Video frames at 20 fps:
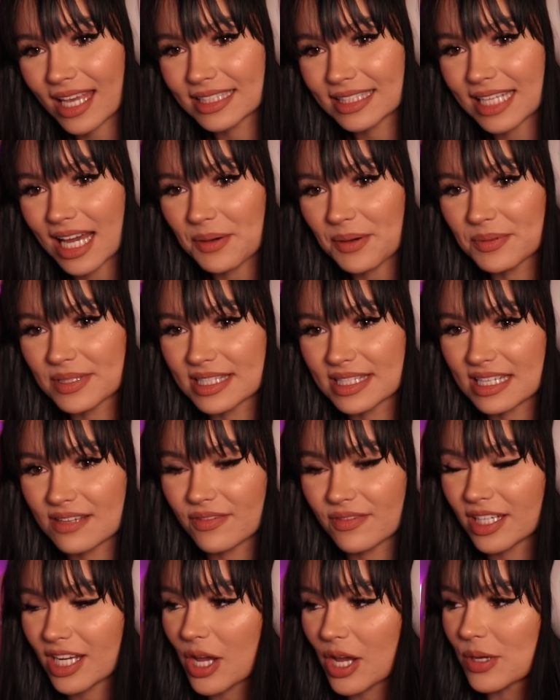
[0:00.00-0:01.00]
That was the
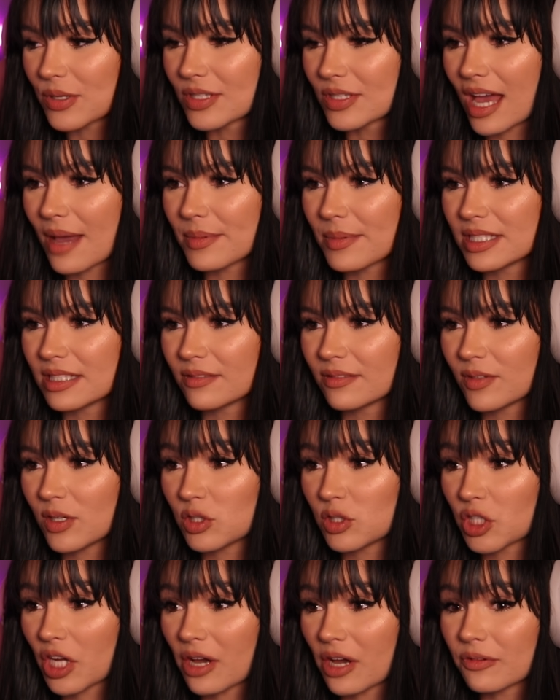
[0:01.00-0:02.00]
video, Simon's
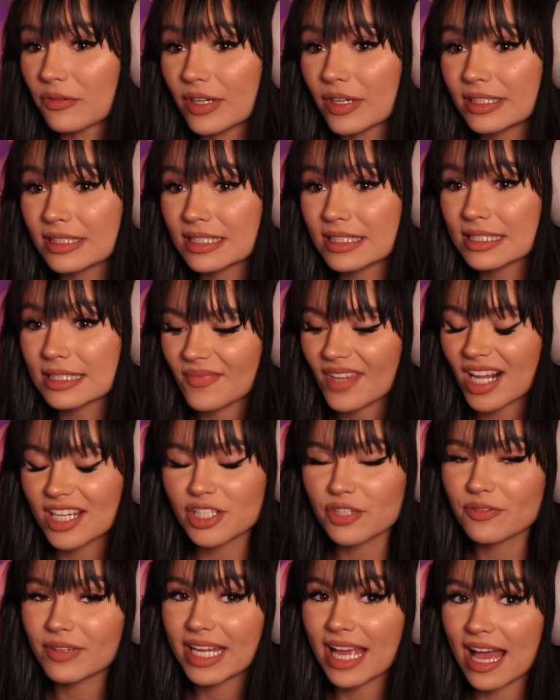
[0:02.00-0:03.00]
future girlfriend. I
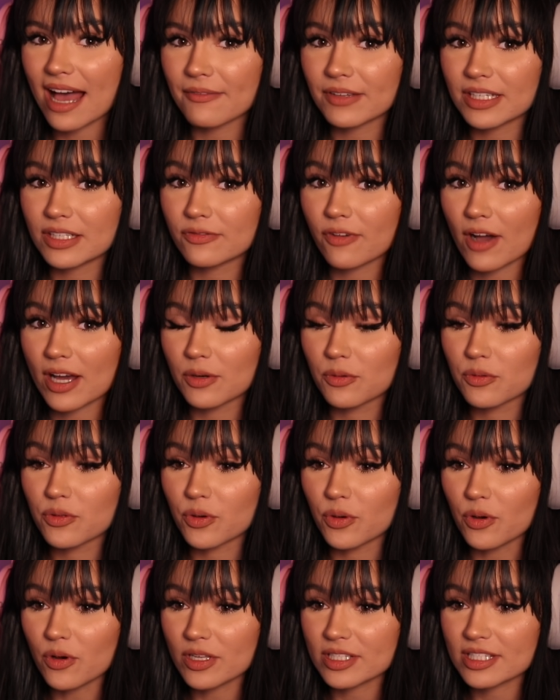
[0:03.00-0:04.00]
don't really have any final
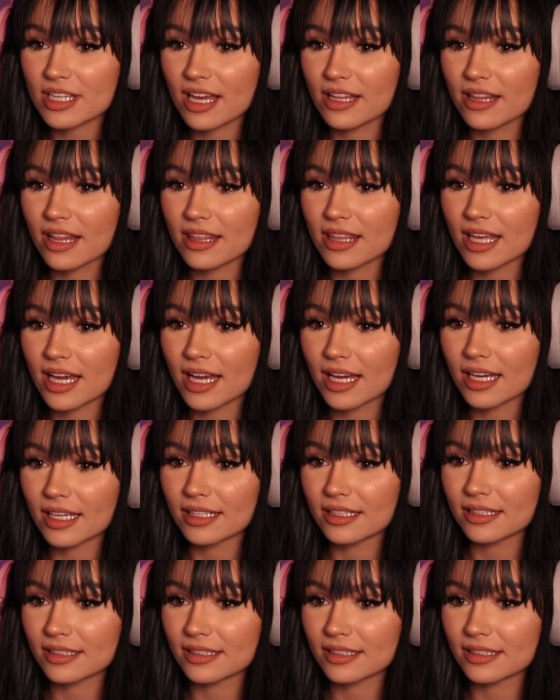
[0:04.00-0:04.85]
thoughts other than